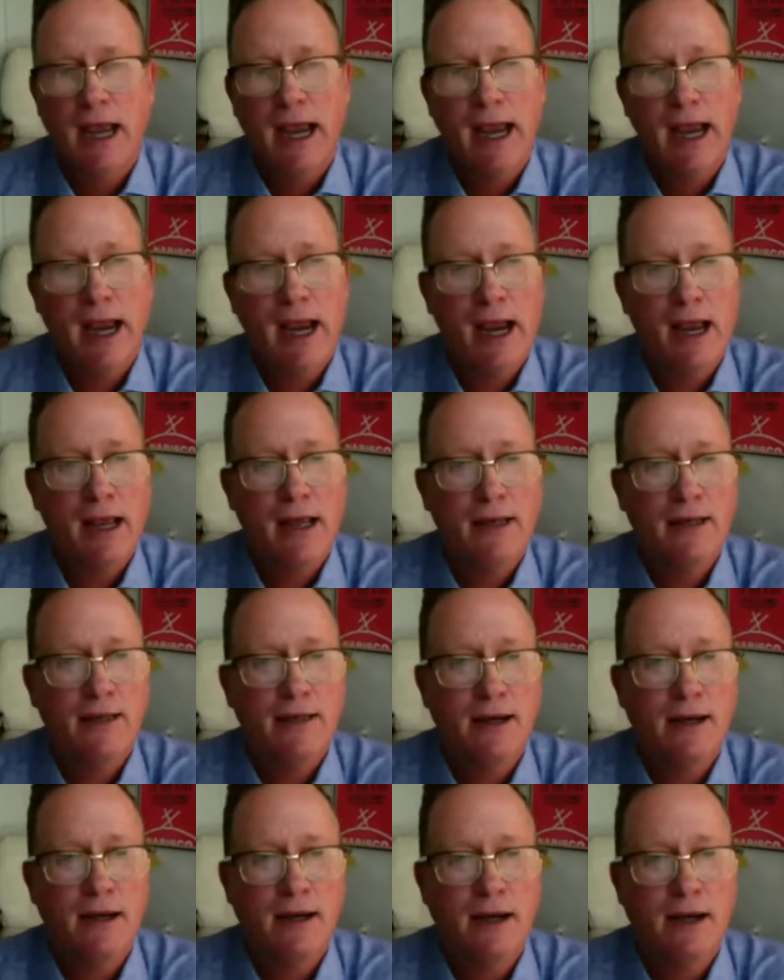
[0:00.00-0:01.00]

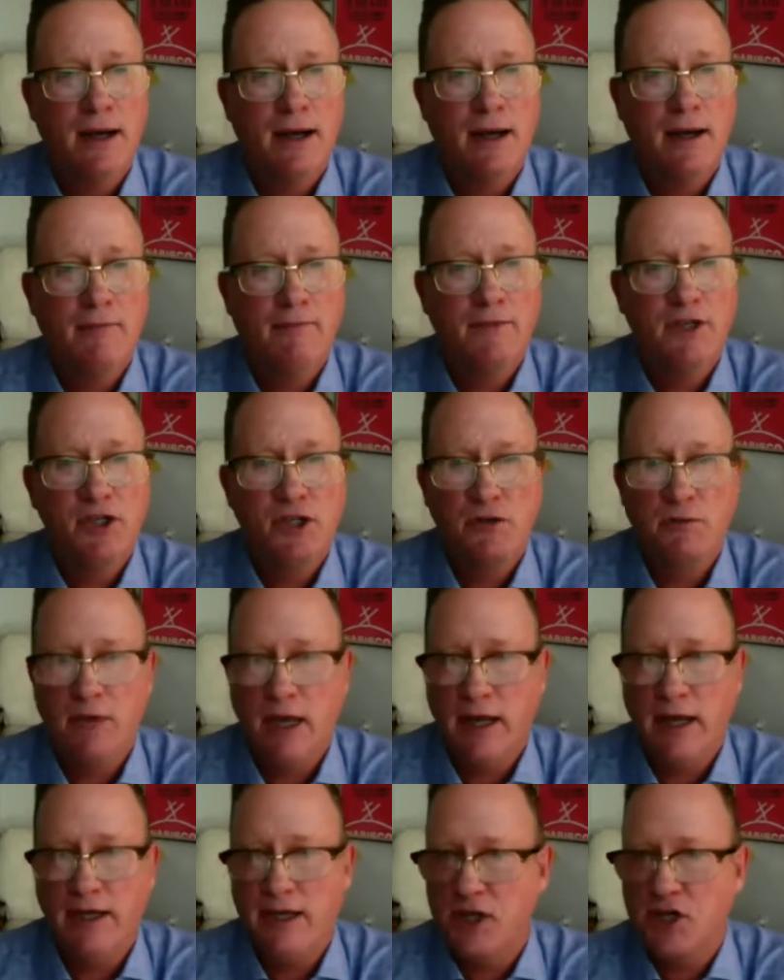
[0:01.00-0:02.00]
and uh,
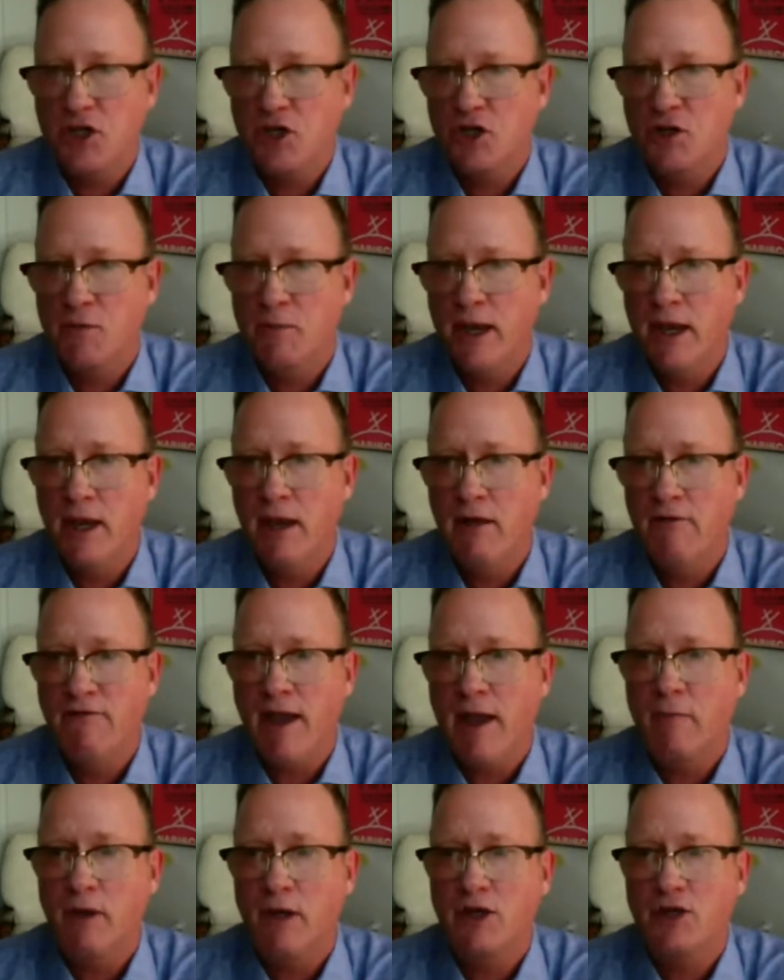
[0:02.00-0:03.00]
in addition to being a
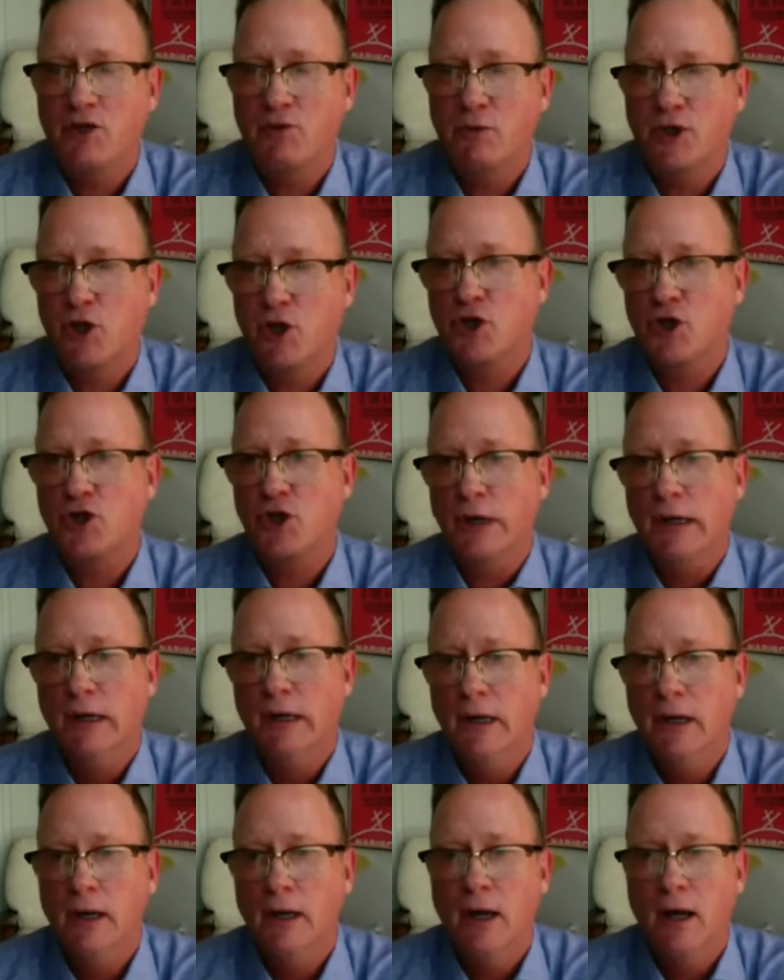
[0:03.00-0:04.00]
fabulous researcher.
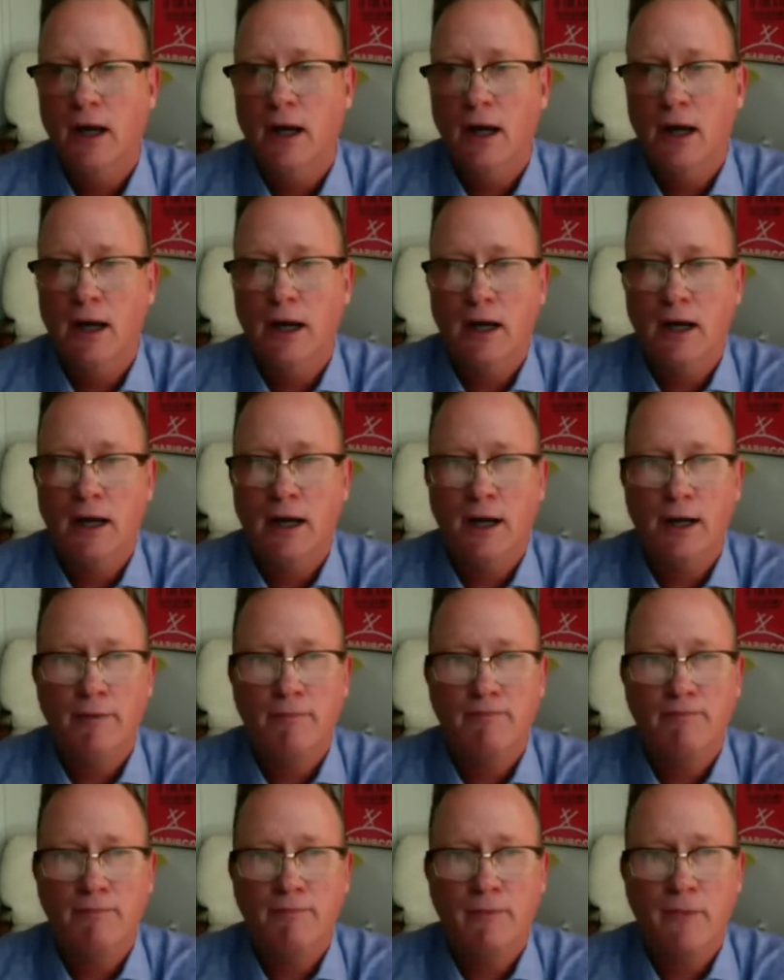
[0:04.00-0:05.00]

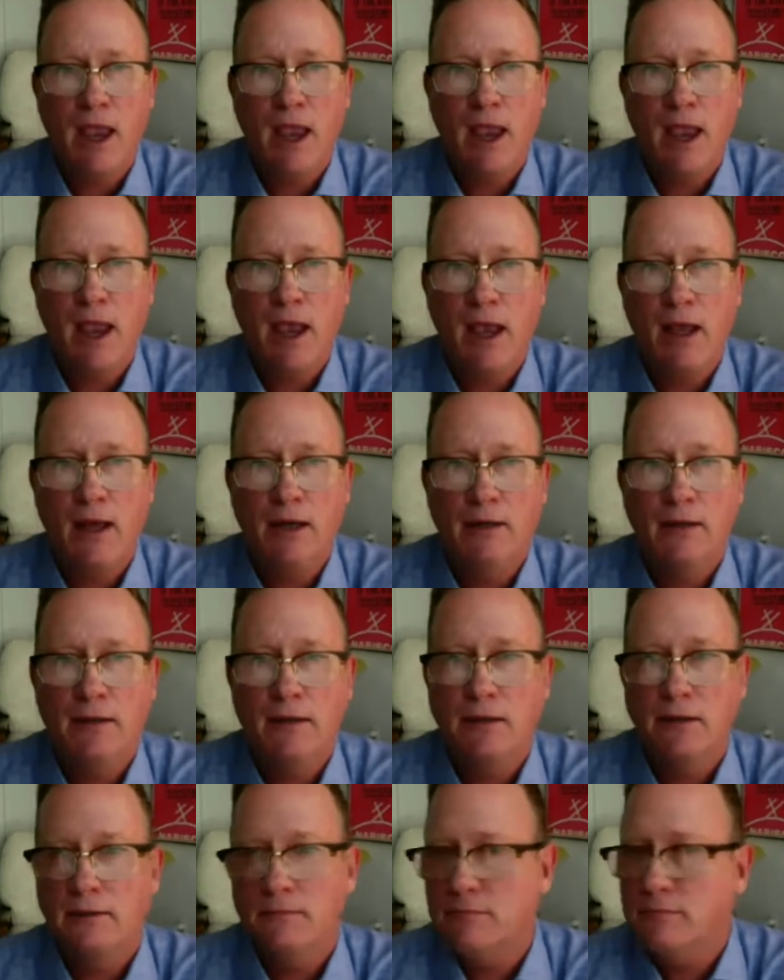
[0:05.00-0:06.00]
Um, and
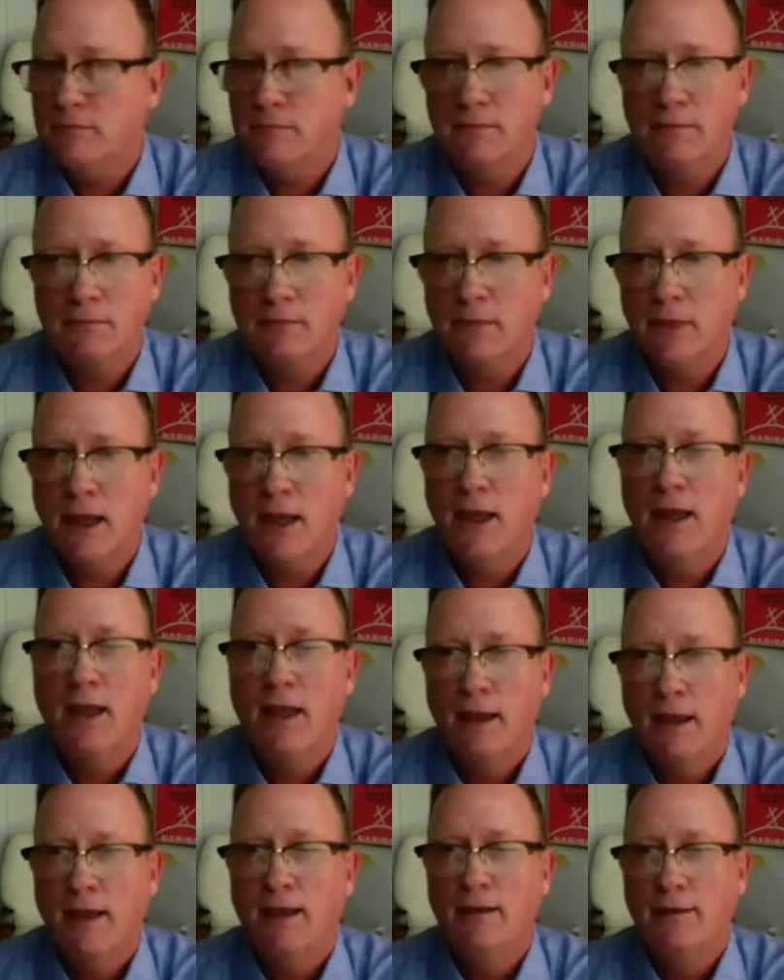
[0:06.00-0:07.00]

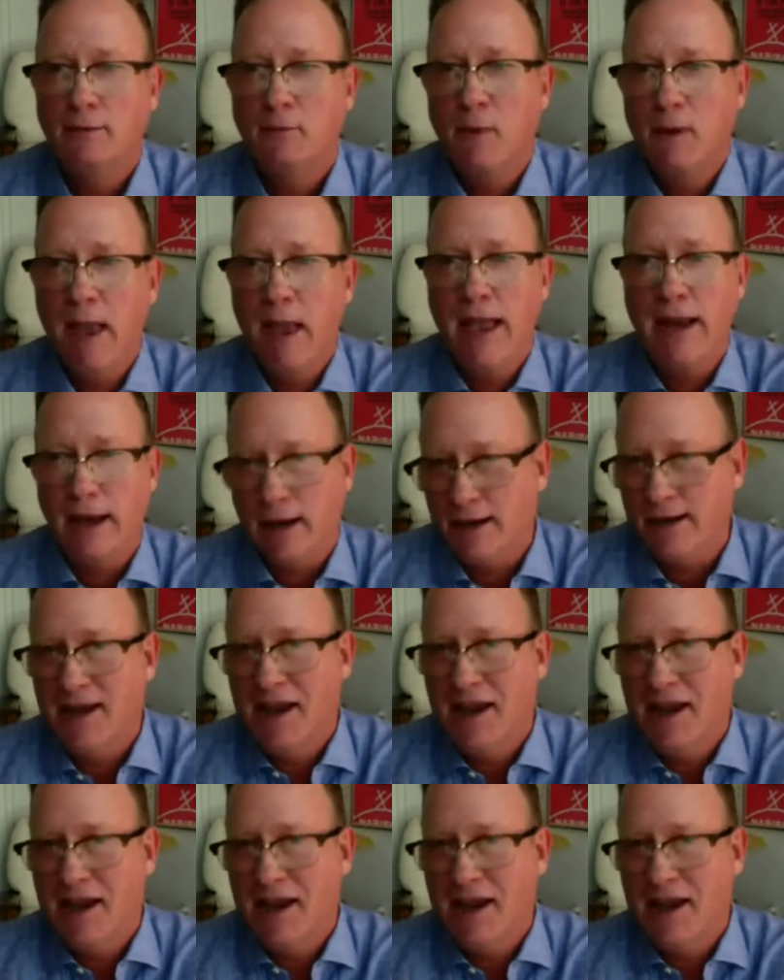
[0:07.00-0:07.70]
we made